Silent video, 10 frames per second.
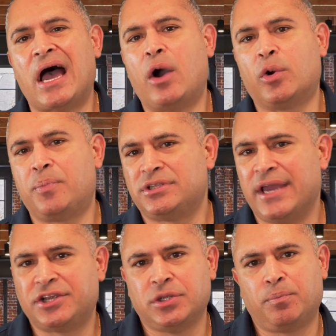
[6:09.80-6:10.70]
our
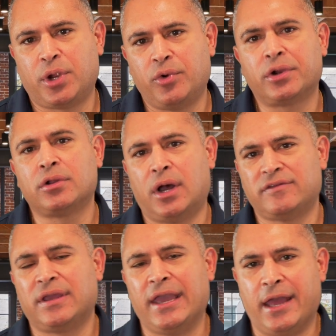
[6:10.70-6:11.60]
protection period
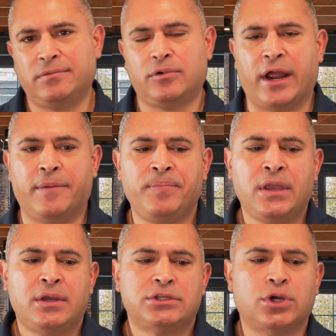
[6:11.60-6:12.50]
clause again, right?
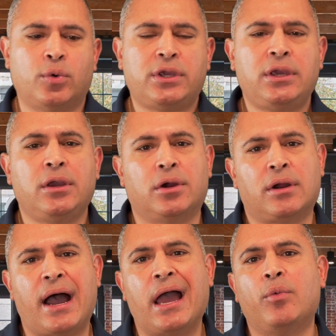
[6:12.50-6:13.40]
So
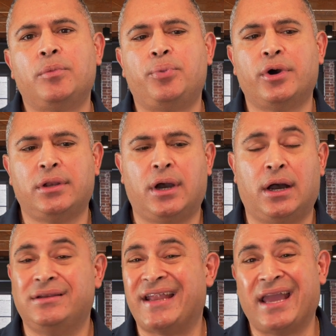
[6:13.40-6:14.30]
here I would put
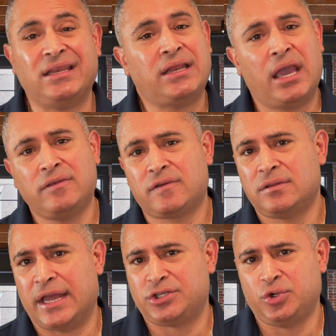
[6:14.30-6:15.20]
90 days.
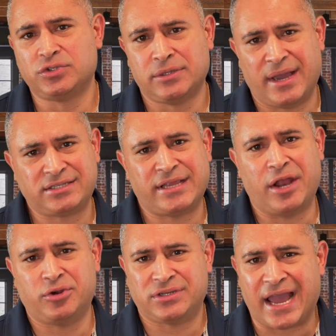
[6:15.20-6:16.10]
That's usually my
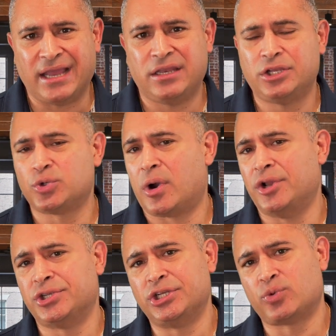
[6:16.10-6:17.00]
standard, 90 to
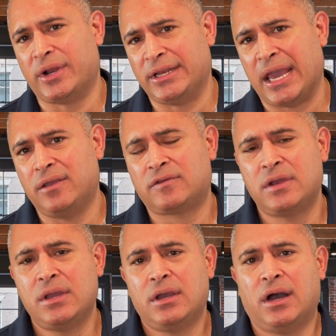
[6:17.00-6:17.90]
120 days.
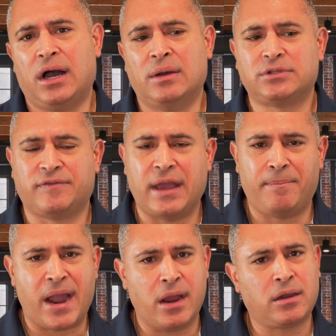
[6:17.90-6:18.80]
So if
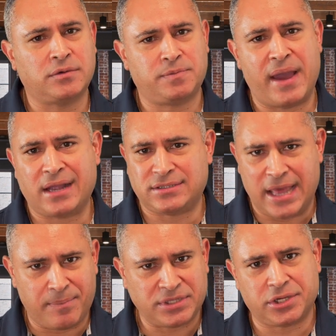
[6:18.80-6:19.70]
that buyer comes back to
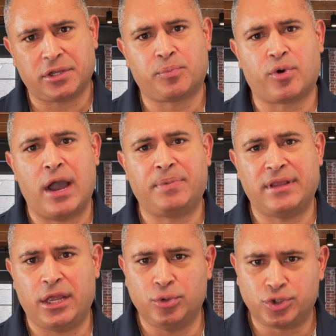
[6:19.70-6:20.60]
that particular property
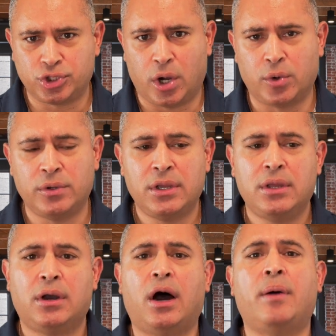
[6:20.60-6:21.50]
that you showed,
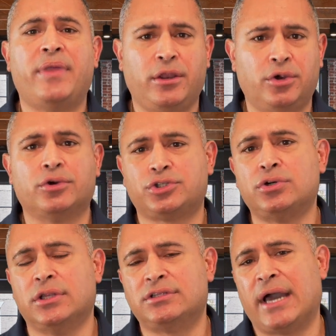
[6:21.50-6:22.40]
then you're
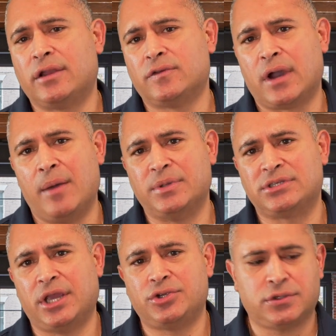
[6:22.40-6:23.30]
still entitled to
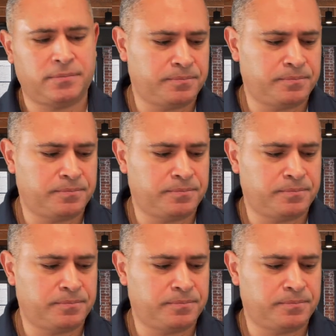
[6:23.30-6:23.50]
compensation.